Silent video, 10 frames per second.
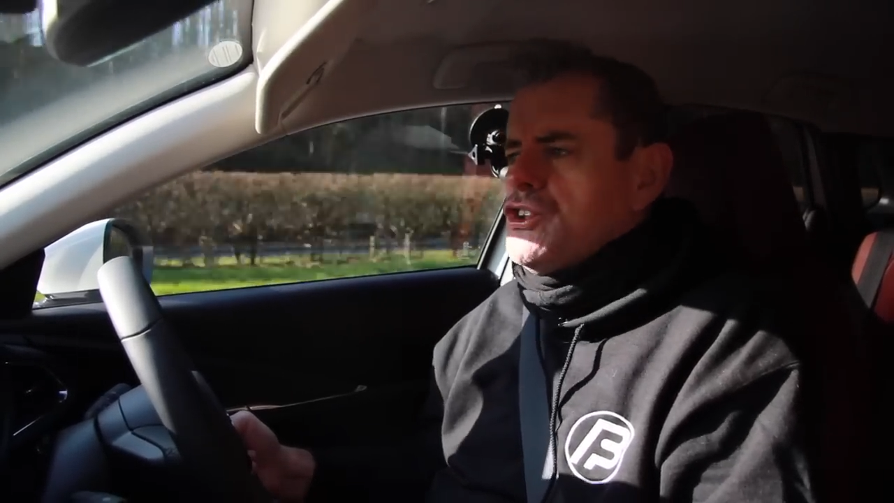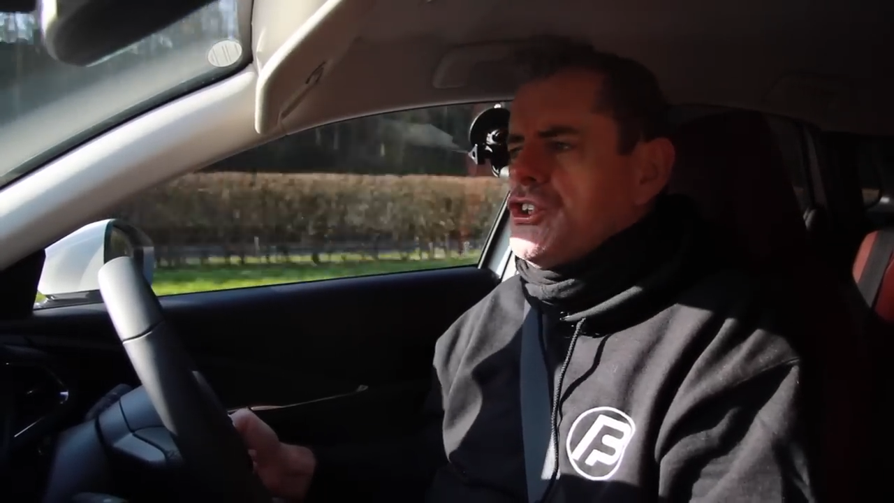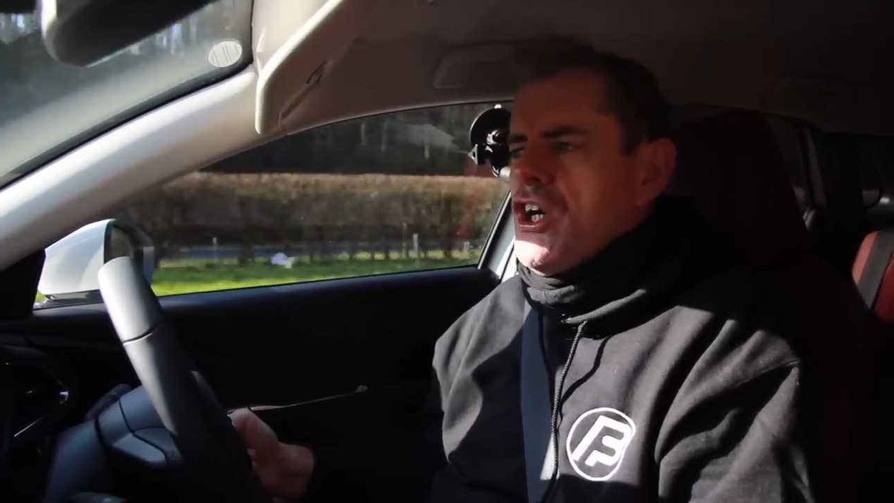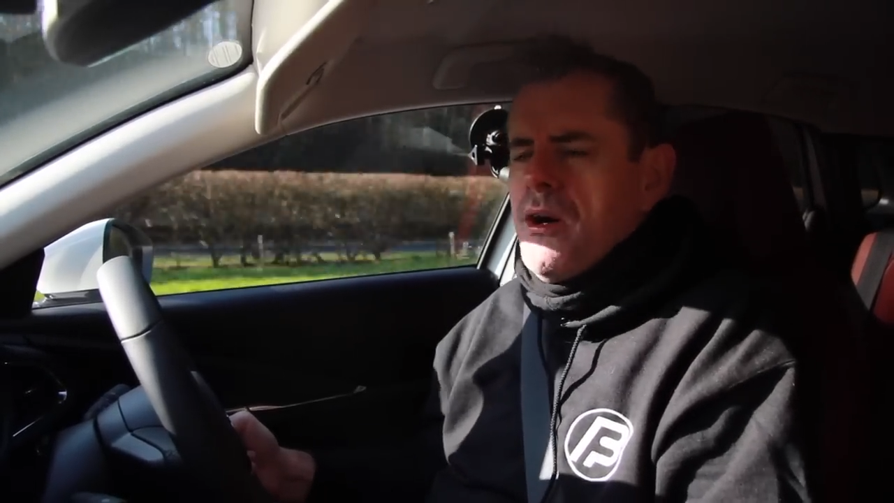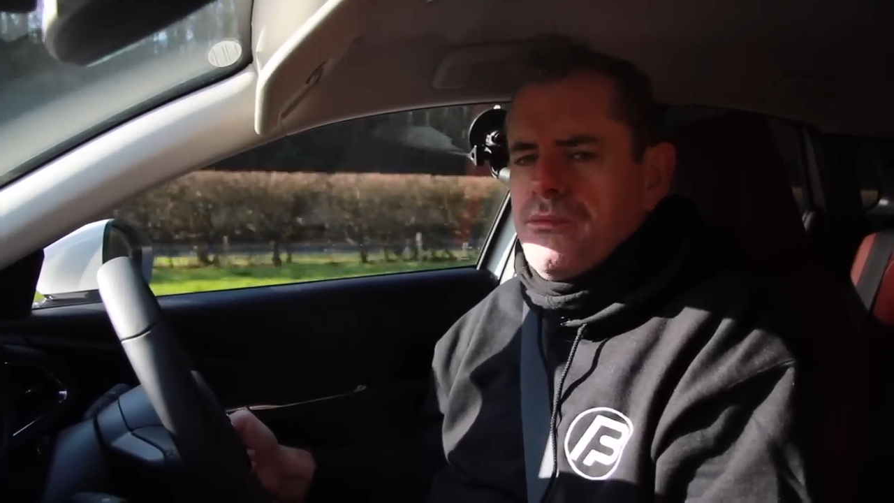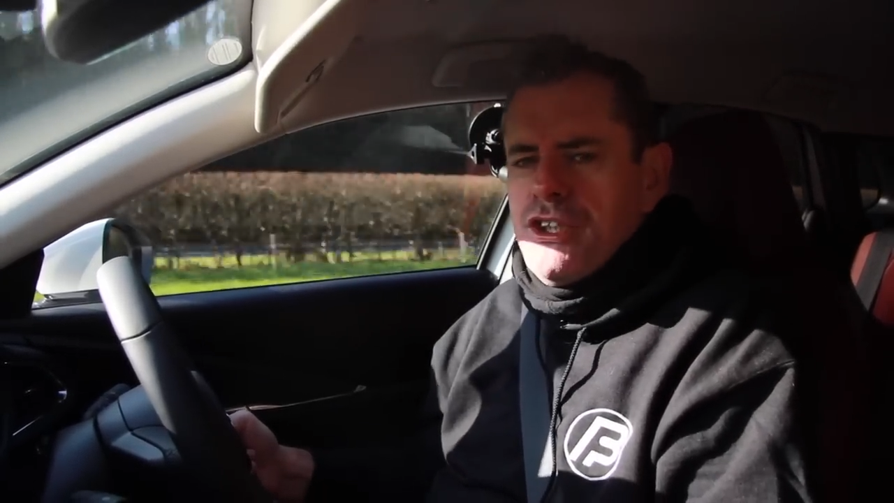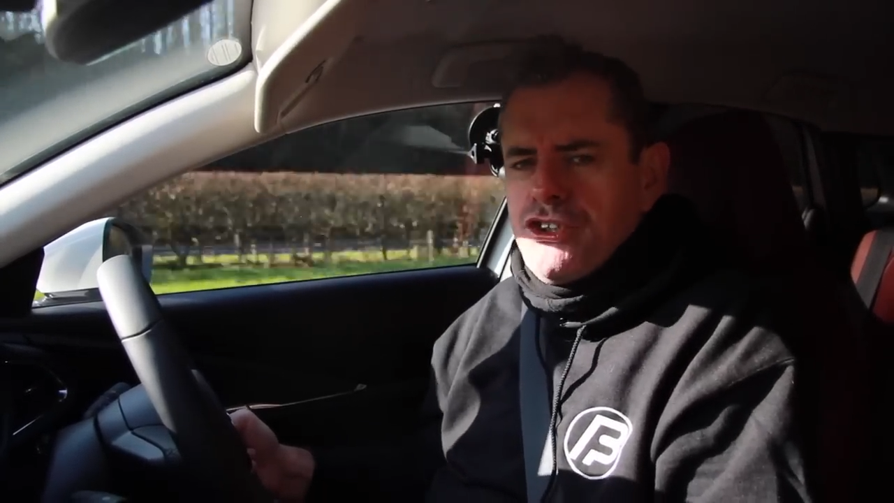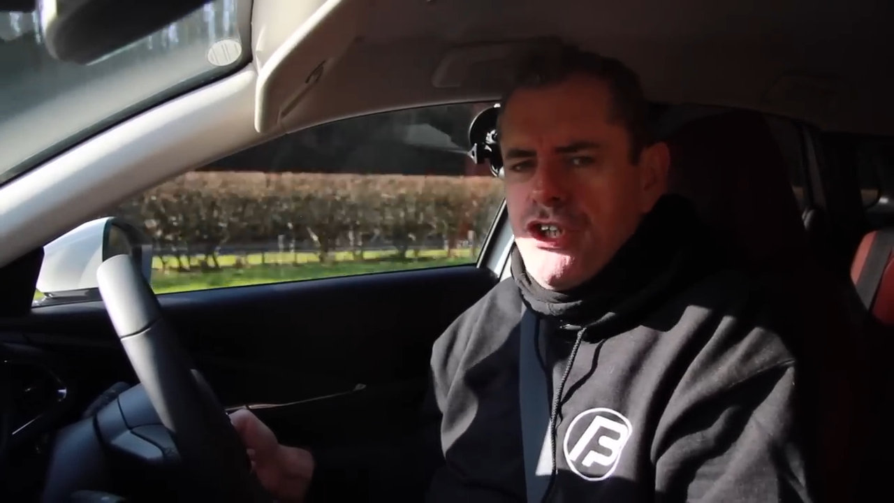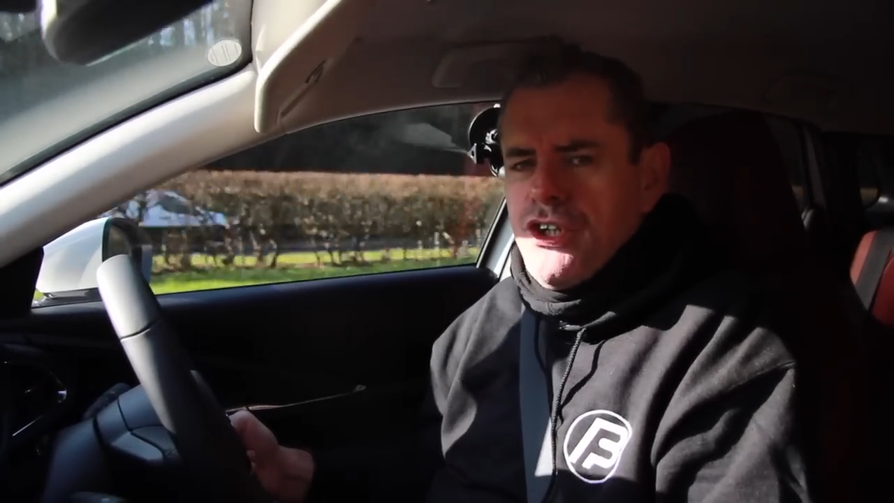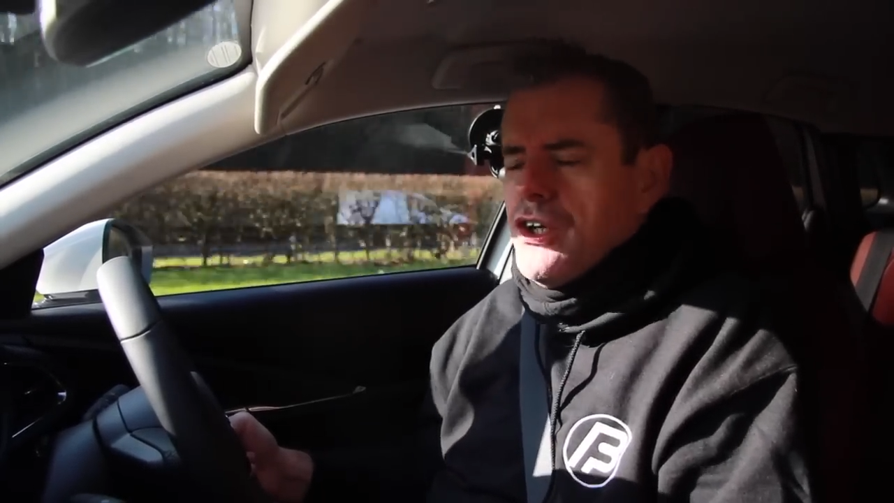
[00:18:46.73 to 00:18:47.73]
to come
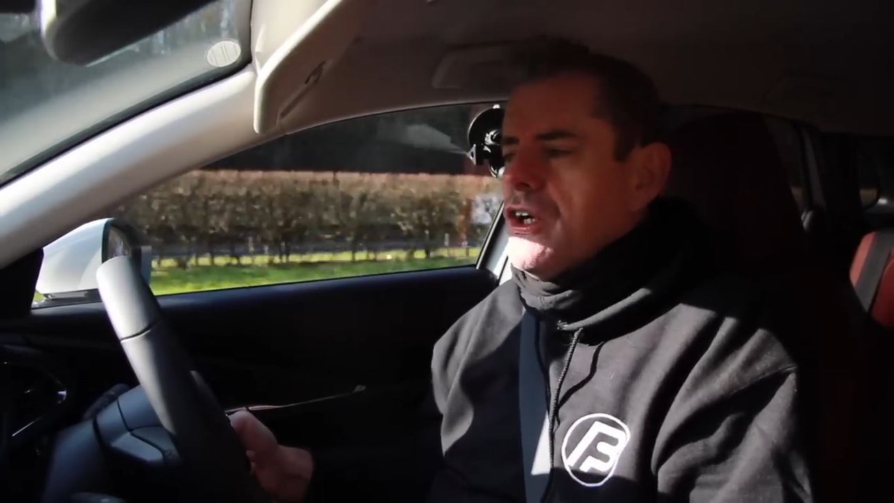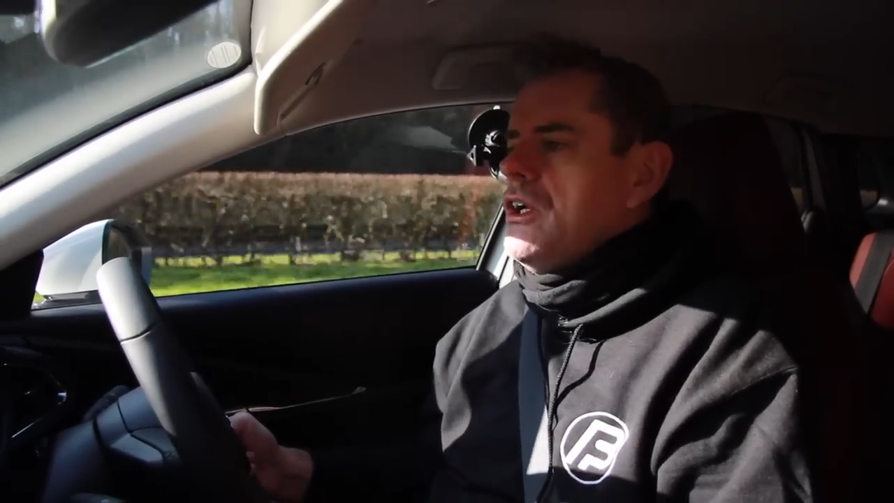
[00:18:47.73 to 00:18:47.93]
this year.